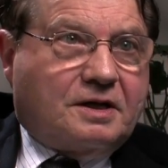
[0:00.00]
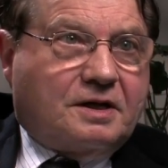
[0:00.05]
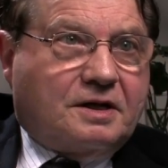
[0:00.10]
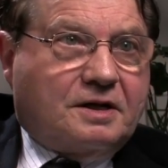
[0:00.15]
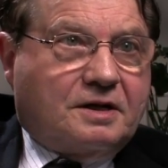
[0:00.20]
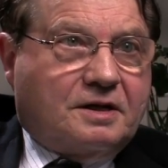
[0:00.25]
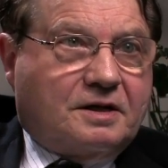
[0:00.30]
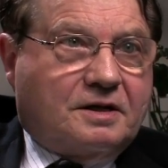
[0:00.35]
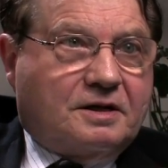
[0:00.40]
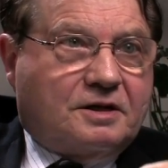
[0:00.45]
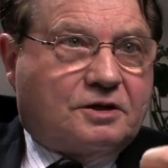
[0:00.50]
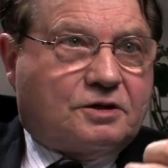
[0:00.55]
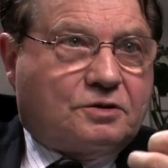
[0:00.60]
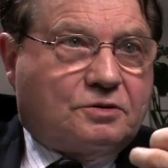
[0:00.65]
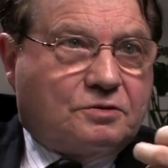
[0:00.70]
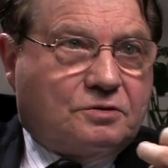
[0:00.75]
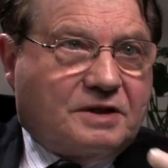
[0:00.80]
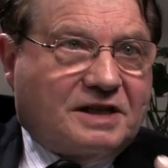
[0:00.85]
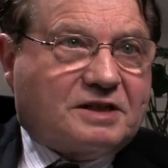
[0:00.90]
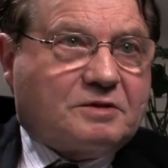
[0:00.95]
is
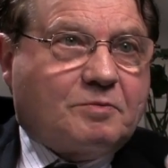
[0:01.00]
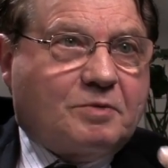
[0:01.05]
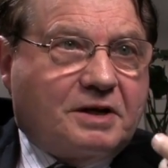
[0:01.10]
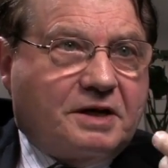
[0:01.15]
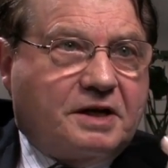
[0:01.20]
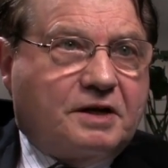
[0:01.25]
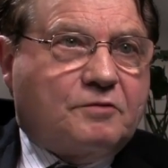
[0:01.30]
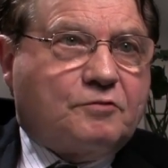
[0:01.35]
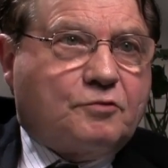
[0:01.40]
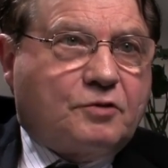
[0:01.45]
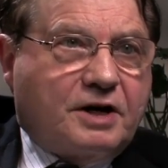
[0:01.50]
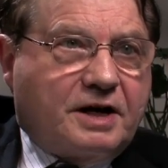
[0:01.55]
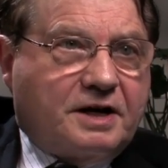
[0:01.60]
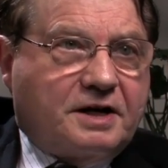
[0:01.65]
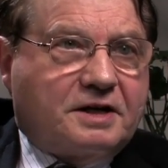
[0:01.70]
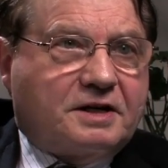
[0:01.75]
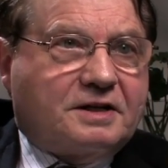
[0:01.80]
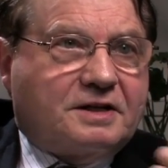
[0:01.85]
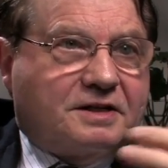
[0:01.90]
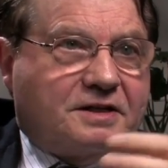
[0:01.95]
to explain why